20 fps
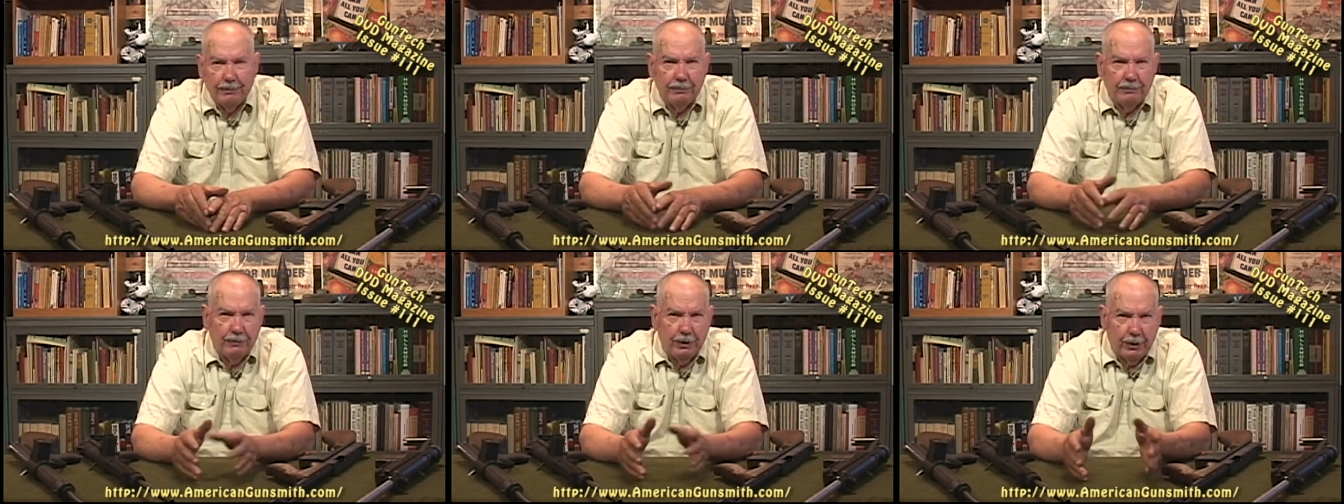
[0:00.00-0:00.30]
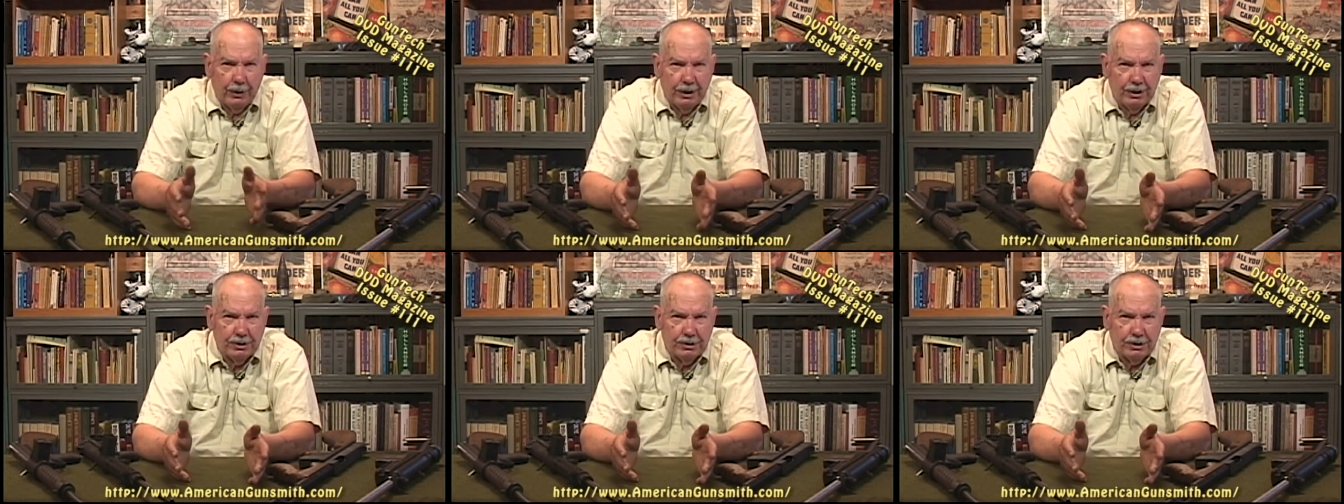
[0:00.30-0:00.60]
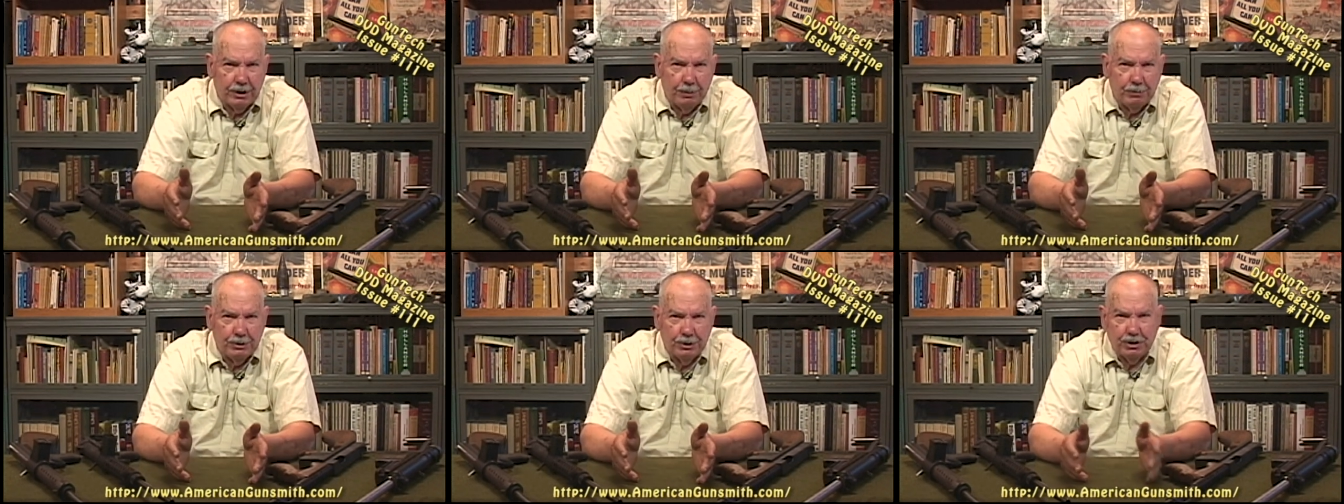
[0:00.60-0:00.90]
various
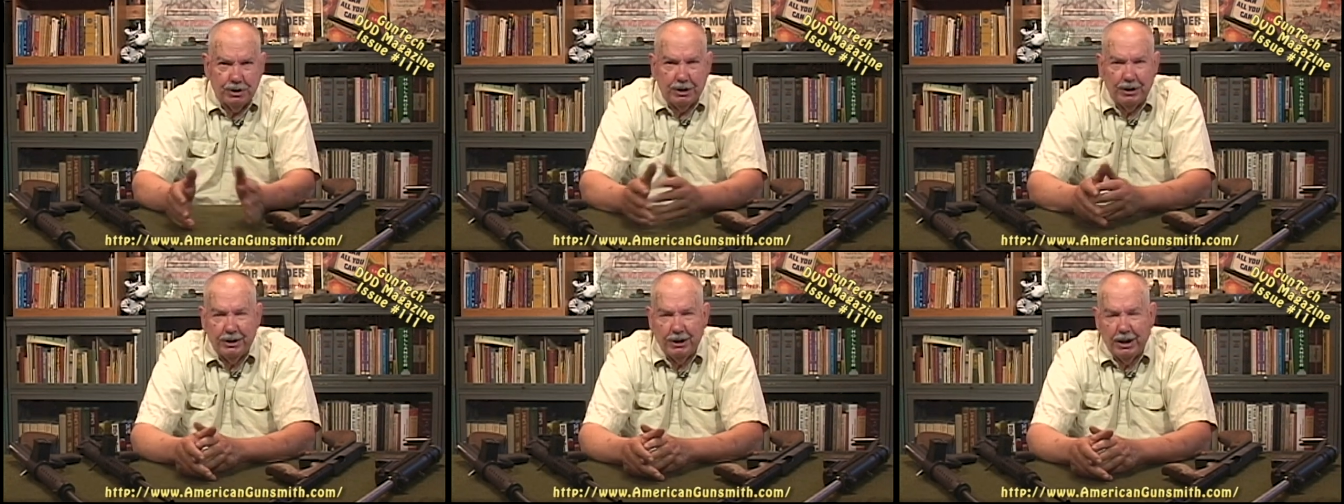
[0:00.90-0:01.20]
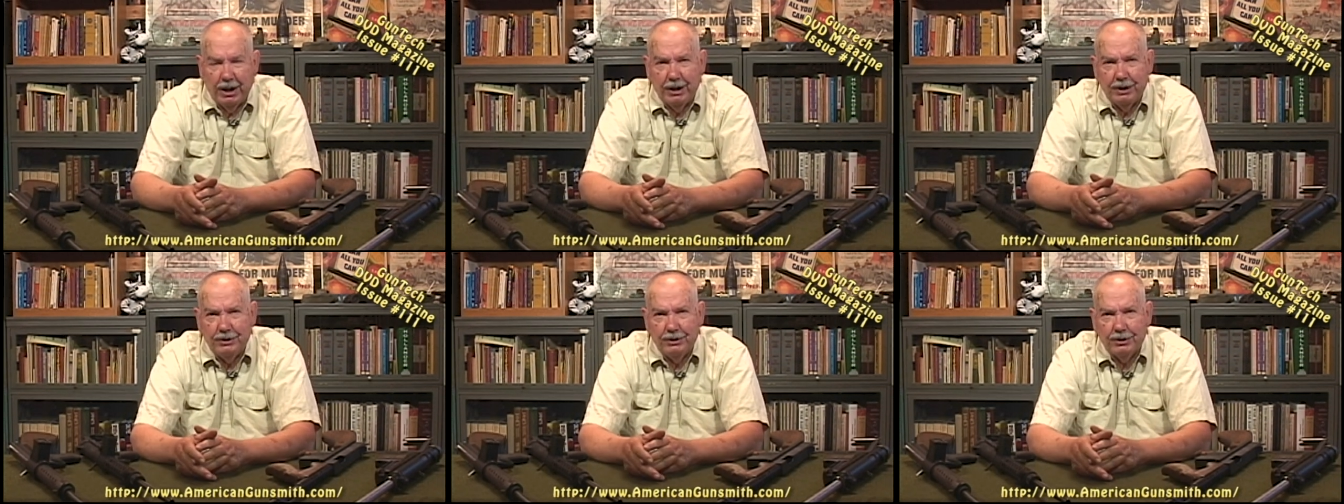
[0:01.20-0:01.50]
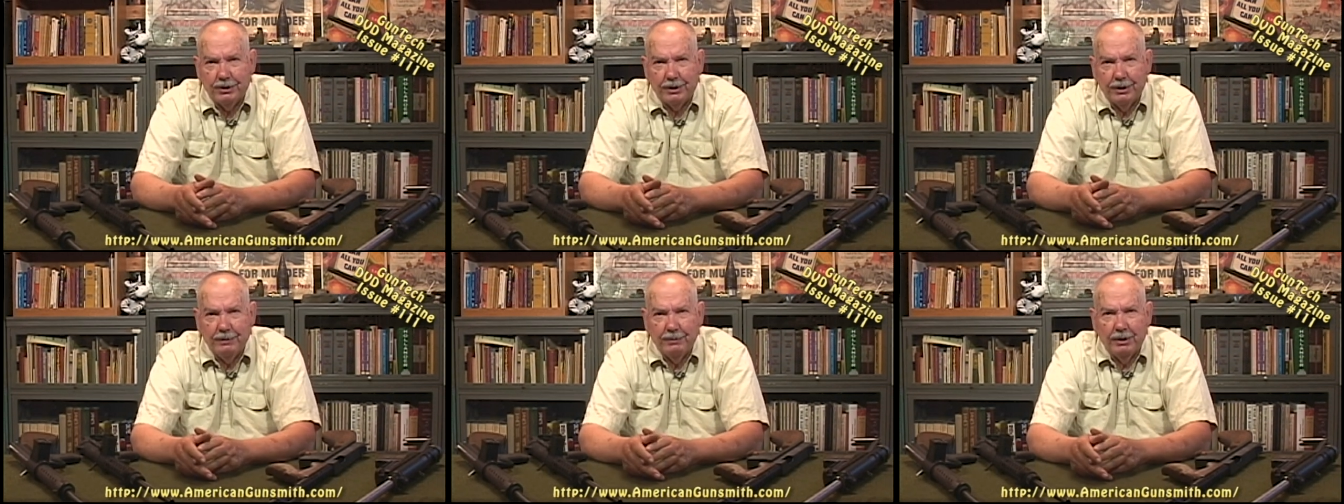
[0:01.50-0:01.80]
submachine
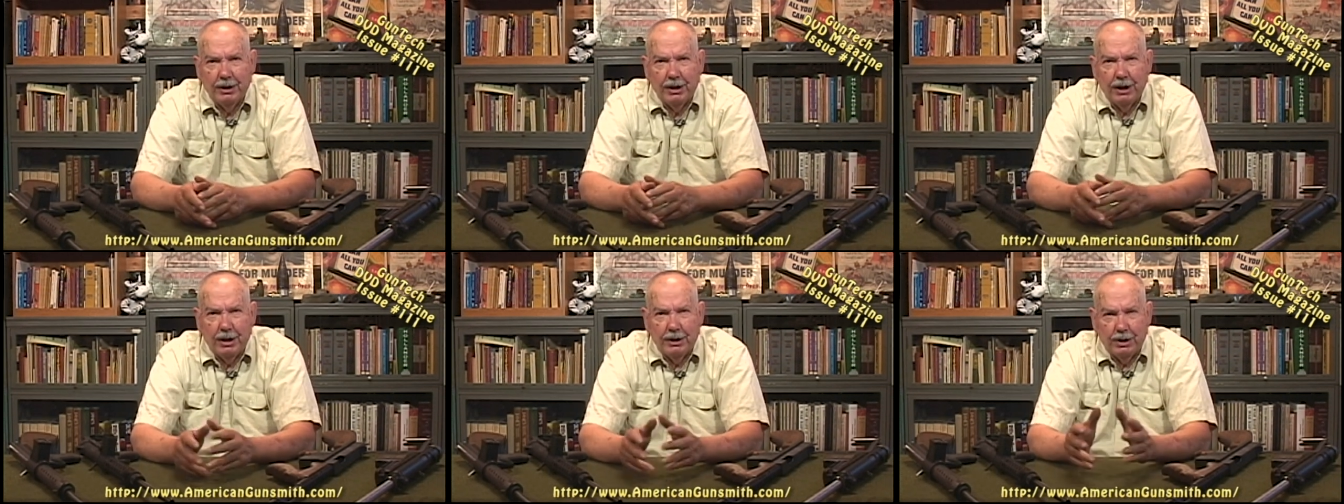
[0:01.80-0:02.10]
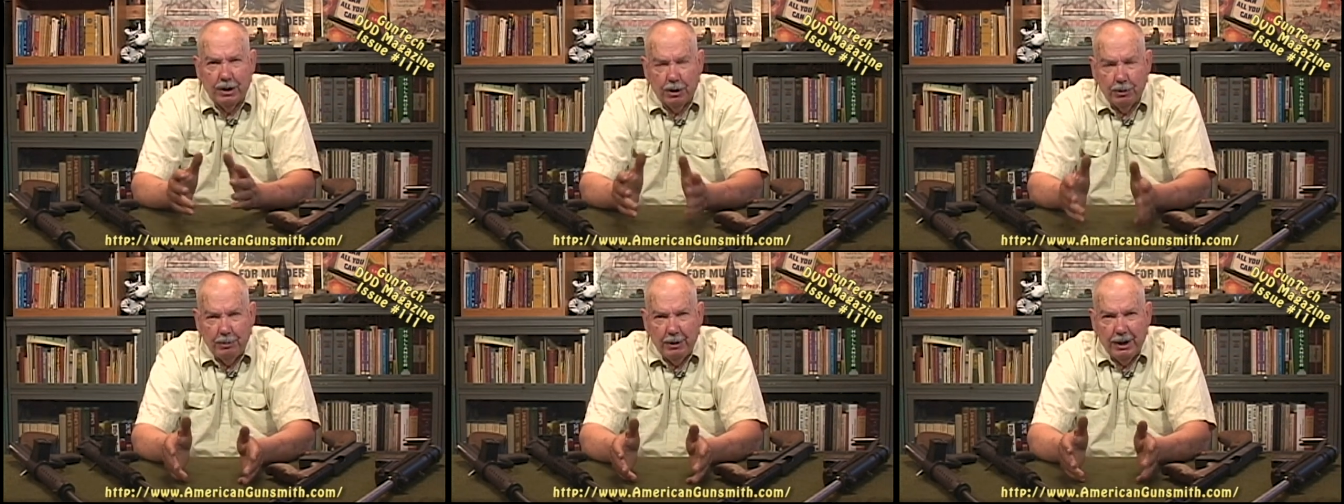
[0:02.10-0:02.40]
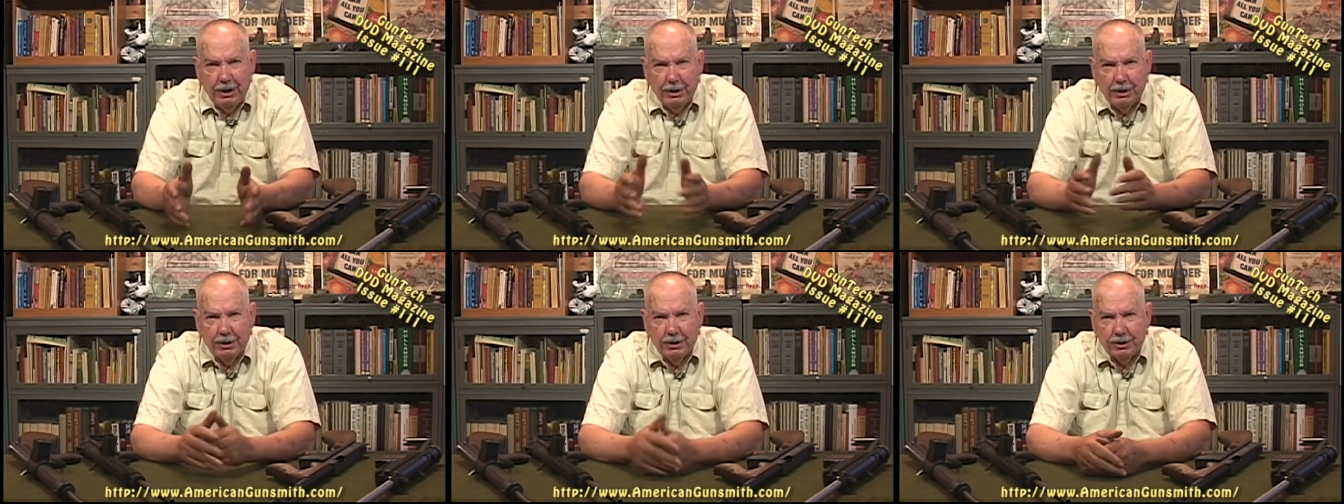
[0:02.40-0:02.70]
guns that are
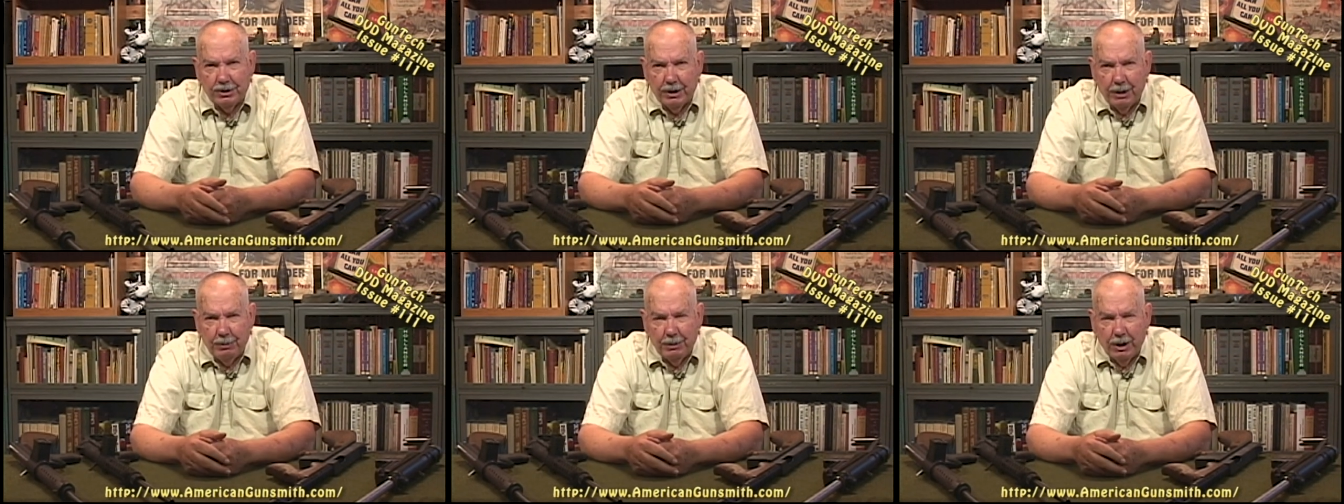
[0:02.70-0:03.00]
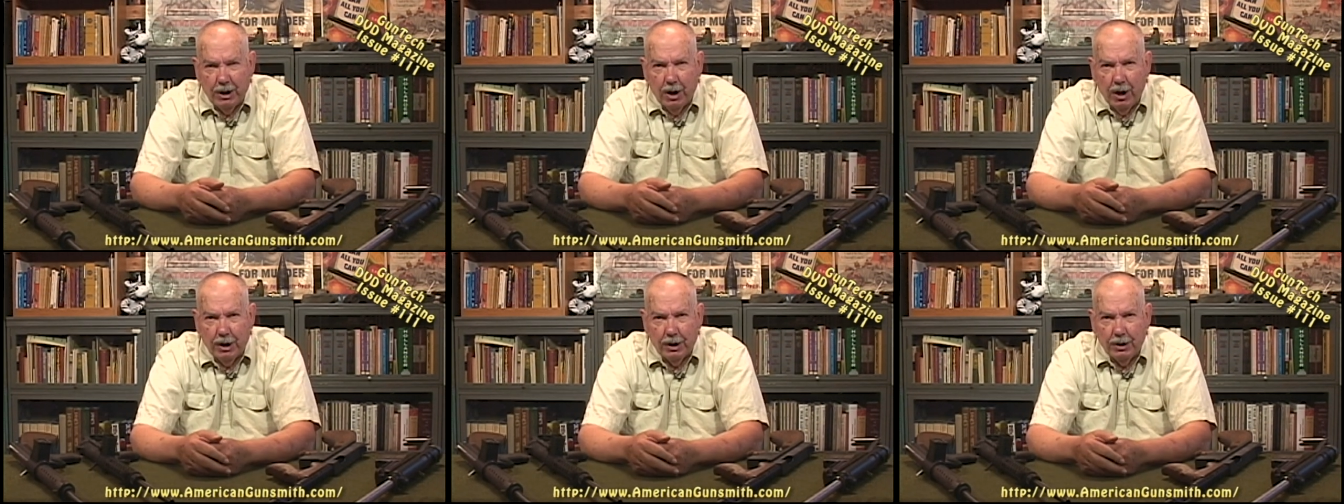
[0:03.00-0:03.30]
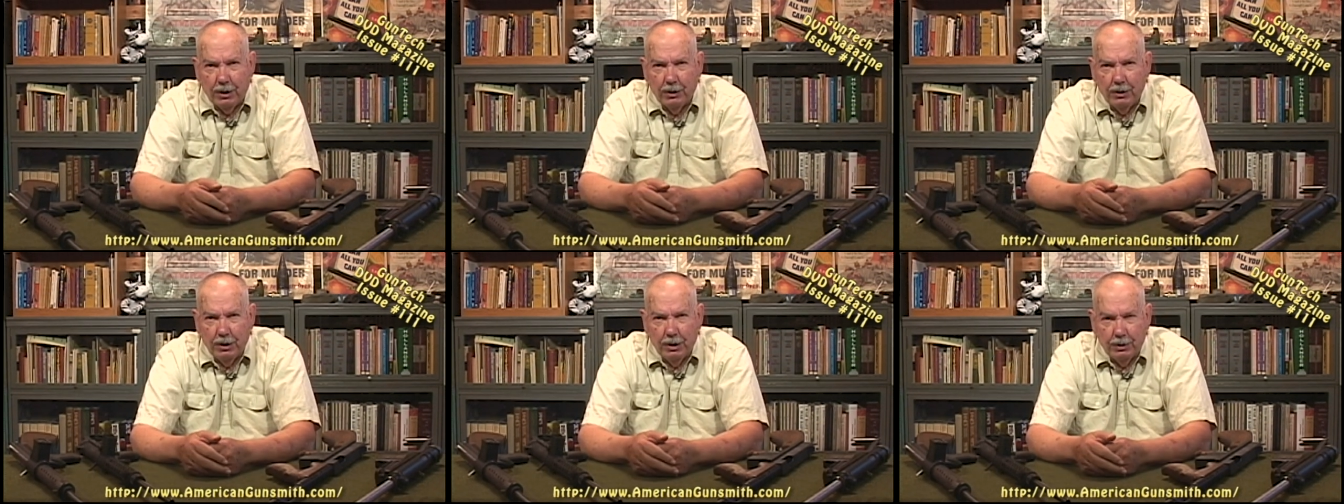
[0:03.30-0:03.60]
made in the semi
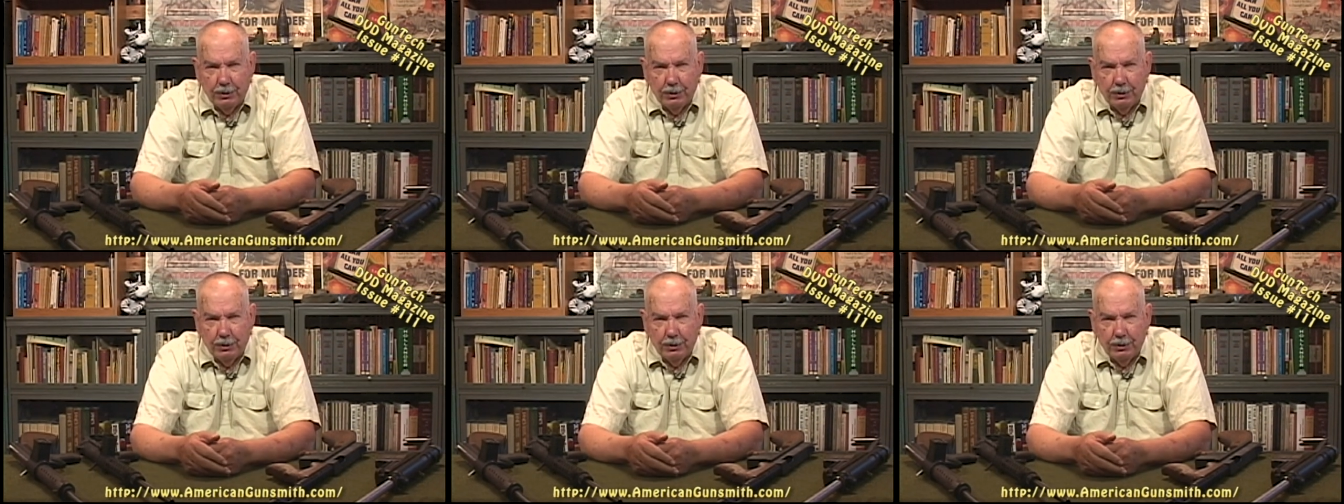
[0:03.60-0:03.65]
auto.